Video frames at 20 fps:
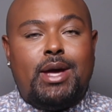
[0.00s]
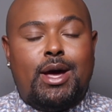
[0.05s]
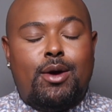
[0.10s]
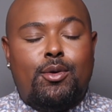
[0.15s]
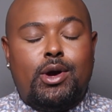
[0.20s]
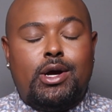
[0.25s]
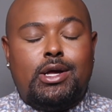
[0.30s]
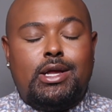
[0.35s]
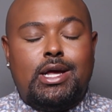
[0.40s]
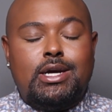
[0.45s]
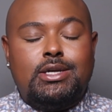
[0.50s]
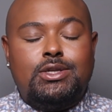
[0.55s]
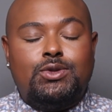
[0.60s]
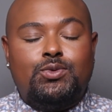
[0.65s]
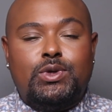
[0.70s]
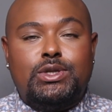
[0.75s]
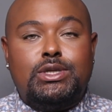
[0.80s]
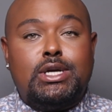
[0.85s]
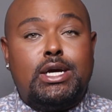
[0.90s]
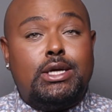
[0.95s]
Hourglass,
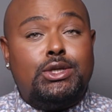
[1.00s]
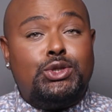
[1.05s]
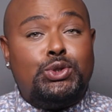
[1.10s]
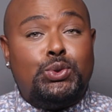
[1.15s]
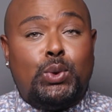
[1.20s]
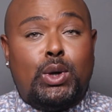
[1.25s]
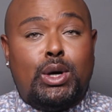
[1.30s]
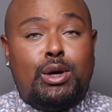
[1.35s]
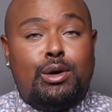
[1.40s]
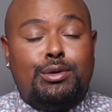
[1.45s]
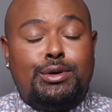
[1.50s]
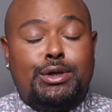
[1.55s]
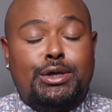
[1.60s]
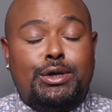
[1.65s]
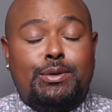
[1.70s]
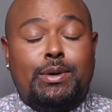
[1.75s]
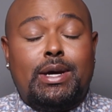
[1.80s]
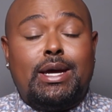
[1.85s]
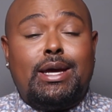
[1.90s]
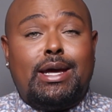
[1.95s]
which, as you all
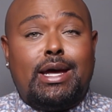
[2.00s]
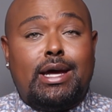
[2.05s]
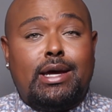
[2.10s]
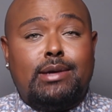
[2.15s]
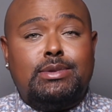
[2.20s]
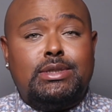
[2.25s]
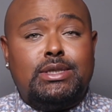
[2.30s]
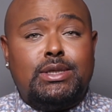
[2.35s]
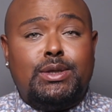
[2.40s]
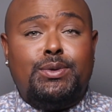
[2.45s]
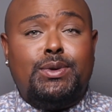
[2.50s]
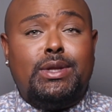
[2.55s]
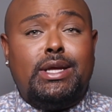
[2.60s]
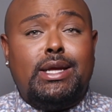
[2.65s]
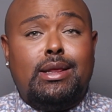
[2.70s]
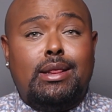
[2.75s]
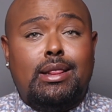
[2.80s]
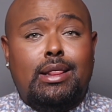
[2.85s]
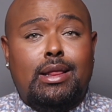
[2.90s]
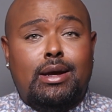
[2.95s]
know, I absolutely
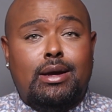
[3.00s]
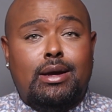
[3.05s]
love.